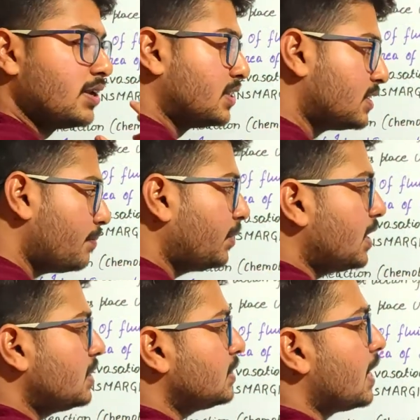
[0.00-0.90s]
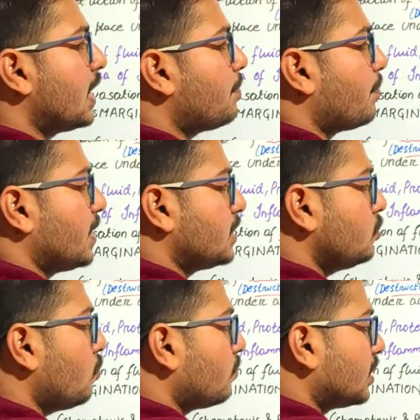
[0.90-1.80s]
receptors that are
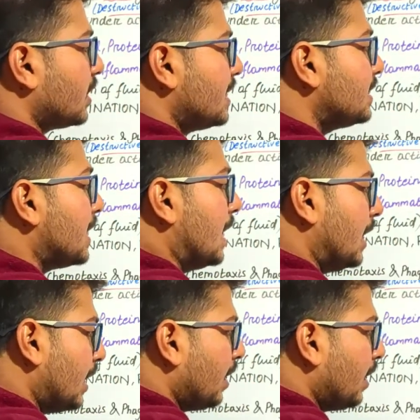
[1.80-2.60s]
present over these